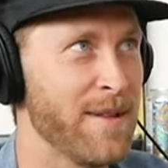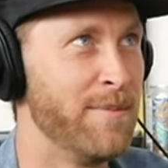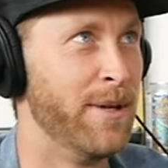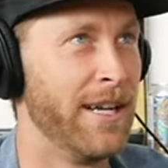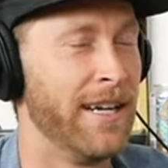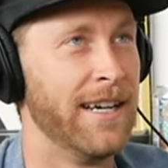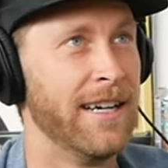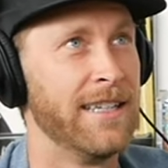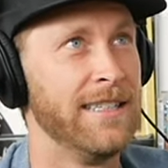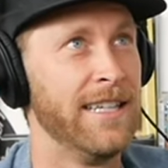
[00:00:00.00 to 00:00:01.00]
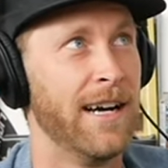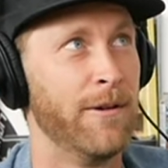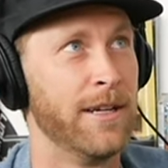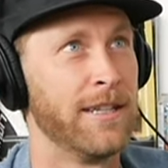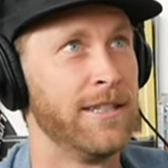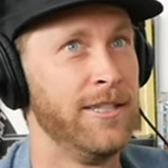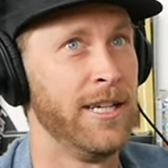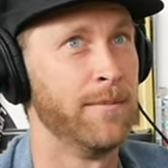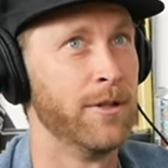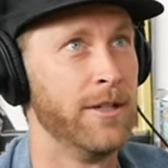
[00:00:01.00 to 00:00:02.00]
But uh, yeah, went out to
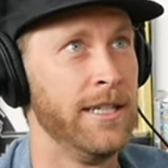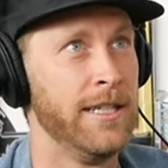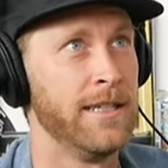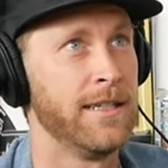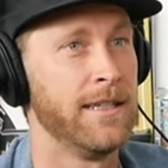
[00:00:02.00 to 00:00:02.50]
Jamboree,